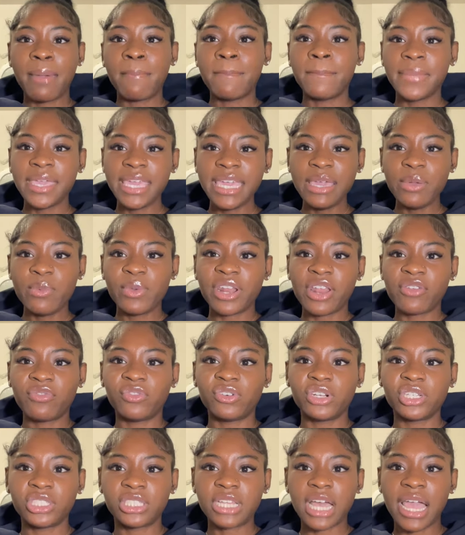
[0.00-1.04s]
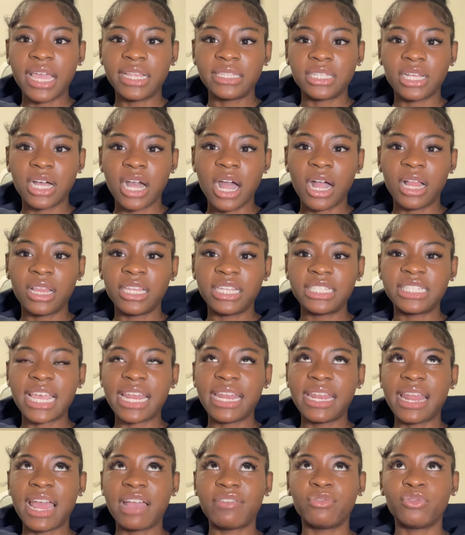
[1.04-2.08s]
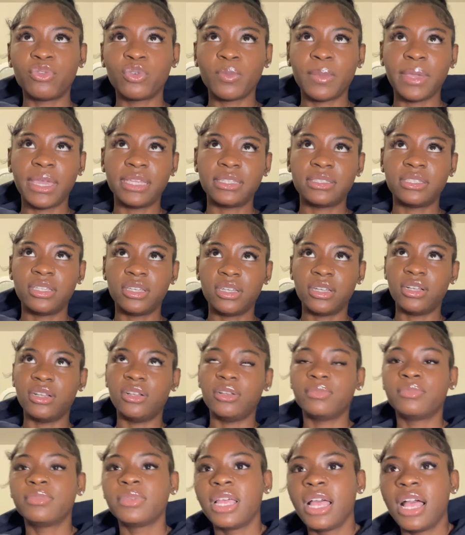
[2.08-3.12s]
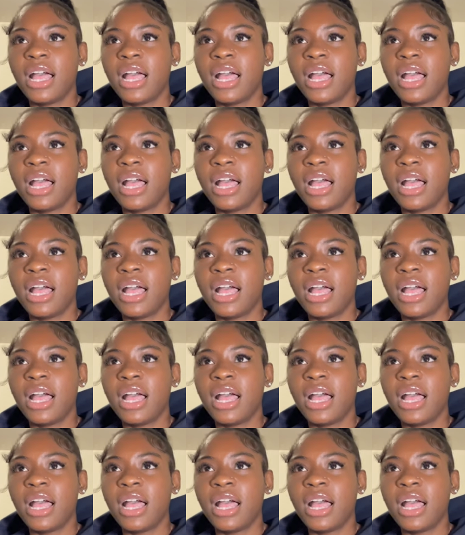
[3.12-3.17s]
me when i first got into college i didn't have a roommate till